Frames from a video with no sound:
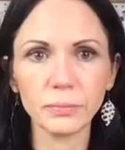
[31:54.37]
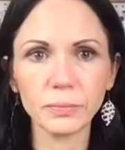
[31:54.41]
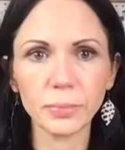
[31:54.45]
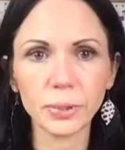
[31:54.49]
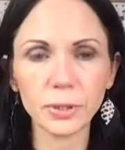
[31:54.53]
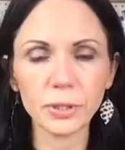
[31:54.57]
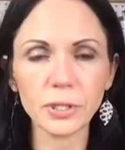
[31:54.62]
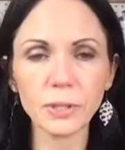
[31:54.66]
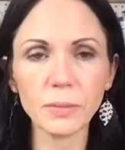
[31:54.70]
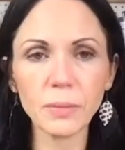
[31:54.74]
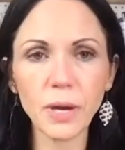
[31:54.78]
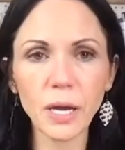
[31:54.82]

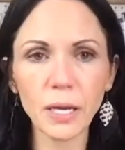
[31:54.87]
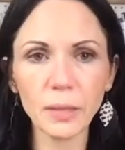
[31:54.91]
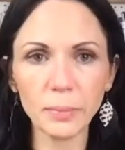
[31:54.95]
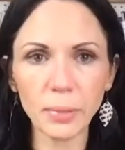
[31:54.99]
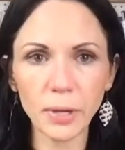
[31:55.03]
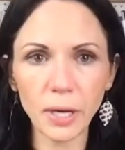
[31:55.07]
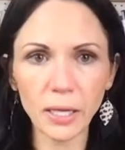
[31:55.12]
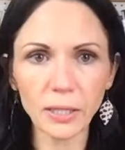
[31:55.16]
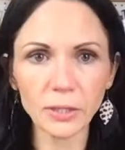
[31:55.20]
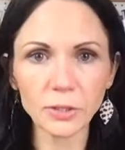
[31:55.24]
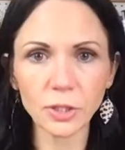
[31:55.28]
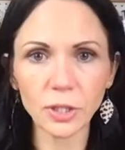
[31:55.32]
put the Mod
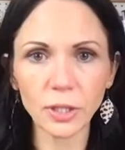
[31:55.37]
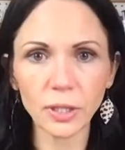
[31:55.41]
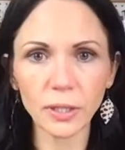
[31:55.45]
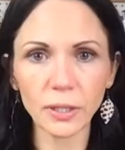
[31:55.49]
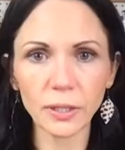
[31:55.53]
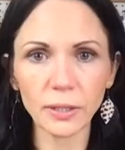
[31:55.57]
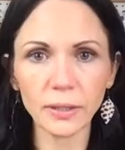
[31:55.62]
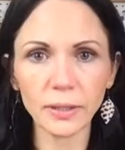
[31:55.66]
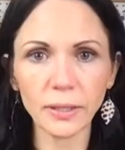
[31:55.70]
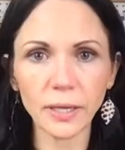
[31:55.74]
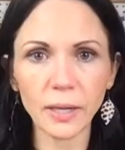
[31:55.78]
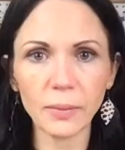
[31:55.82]
Podge
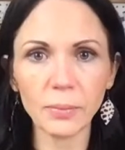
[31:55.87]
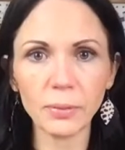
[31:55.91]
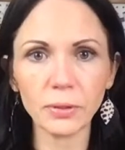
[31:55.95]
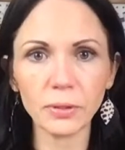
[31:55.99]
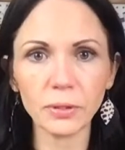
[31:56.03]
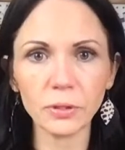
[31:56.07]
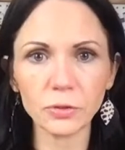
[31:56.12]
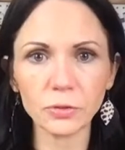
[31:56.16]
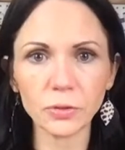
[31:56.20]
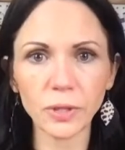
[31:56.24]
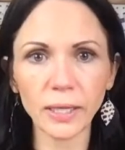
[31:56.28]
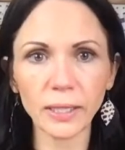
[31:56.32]
on. I put
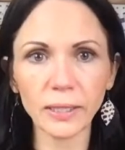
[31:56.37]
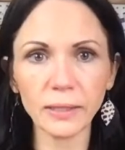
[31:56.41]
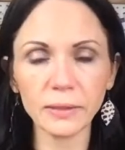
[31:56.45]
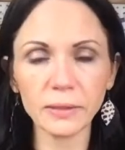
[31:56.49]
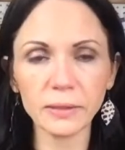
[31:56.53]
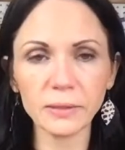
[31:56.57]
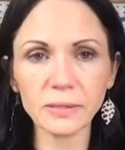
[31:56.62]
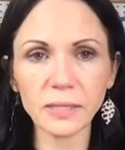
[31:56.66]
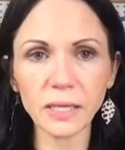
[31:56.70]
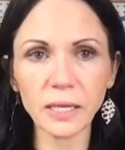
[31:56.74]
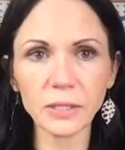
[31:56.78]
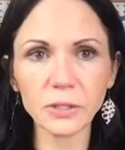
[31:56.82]
it dry to
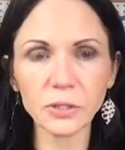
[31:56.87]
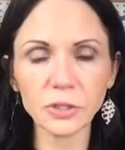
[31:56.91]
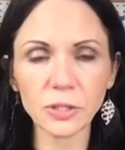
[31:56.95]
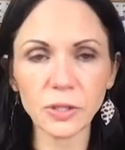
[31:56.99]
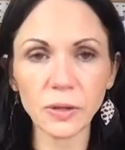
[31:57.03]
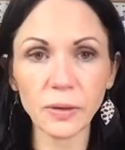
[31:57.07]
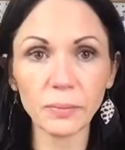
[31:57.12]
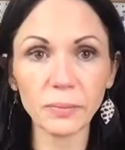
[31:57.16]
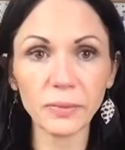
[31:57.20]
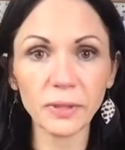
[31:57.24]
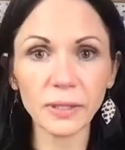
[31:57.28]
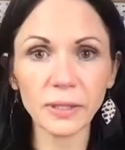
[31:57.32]
the touch and
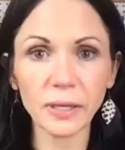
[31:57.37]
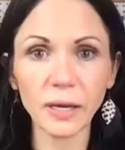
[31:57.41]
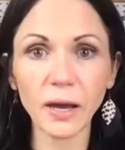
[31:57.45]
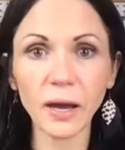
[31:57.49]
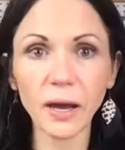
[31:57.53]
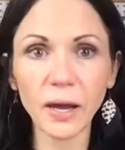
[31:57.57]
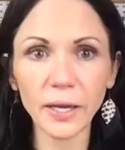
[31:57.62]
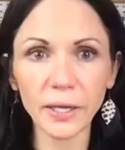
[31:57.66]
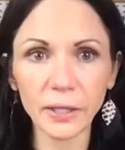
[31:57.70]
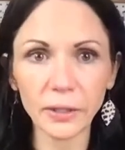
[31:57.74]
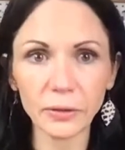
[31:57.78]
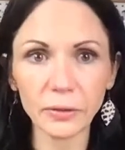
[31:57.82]
I'm going to
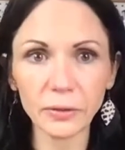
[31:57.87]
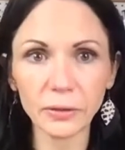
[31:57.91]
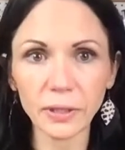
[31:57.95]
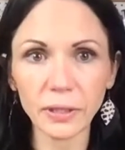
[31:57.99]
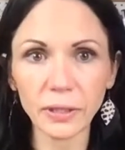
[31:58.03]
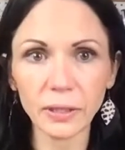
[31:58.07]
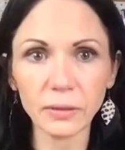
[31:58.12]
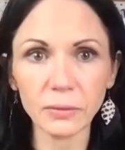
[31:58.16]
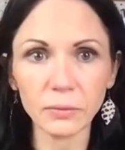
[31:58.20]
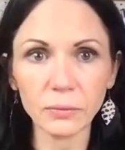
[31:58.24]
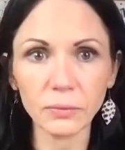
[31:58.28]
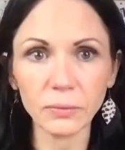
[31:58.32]
iron
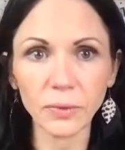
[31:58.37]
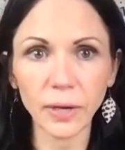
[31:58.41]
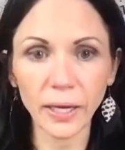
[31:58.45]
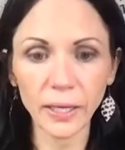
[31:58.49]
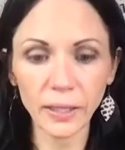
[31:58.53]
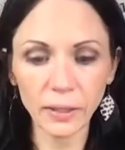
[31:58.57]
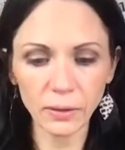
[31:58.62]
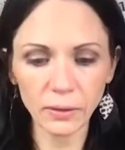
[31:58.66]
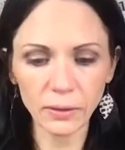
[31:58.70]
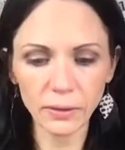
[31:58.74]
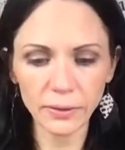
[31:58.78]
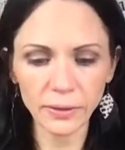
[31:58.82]
it
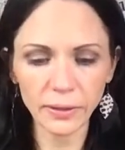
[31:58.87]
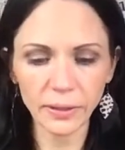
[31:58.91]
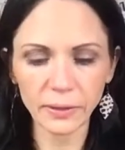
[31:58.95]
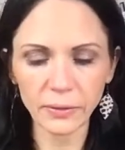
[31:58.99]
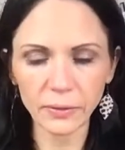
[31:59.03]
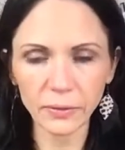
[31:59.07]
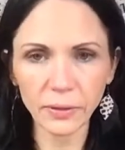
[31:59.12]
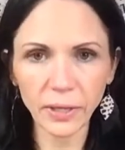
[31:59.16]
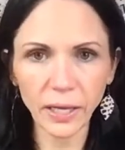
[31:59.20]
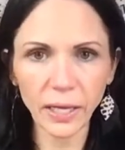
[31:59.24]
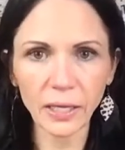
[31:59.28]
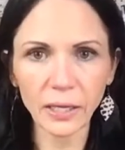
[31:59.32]
right on
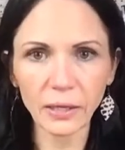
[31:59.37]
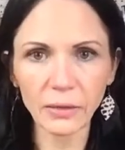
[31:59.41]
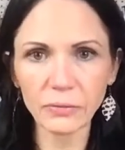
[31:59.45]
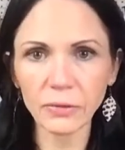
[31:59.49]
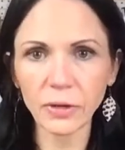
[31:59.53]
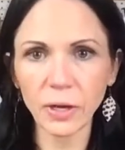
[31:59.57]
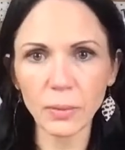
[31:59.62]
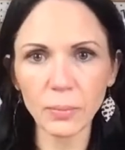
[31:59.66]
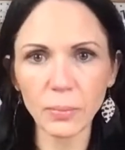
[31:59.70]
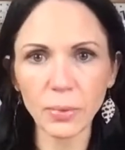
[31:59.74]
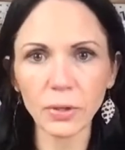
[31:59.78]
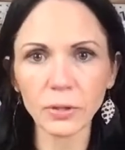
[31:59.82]
there. Okay. And I've got